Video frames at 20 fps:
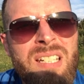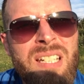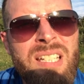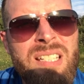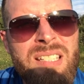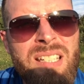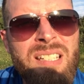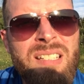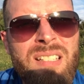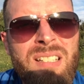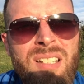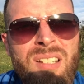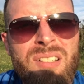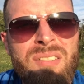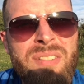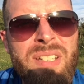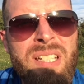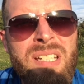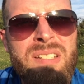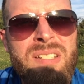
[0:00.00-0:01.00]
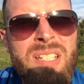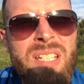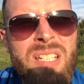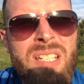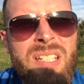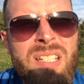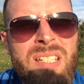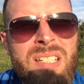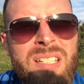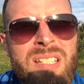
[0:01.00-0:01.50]
It takes a lot of energy
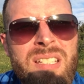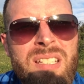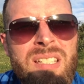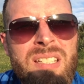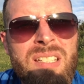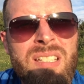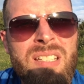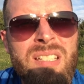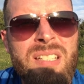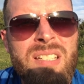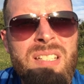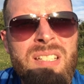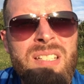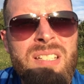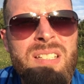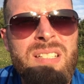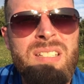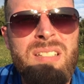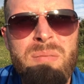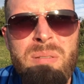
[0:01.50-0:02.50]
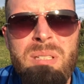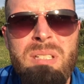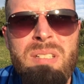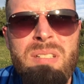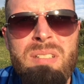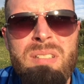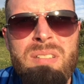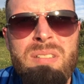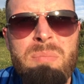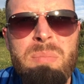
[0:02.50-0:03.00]
to
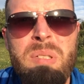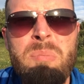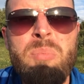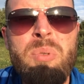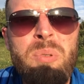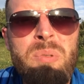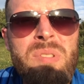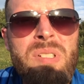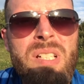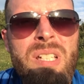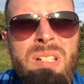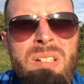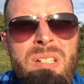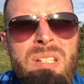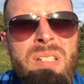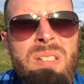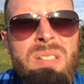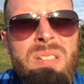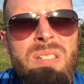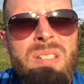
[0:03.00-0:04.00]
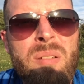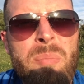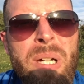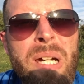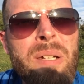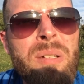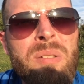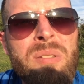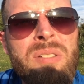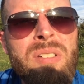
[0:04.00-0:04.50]
be brutally honest
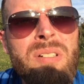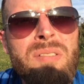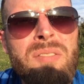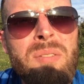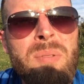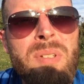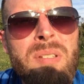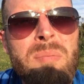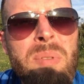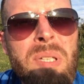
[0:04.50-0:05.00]
about yourself to other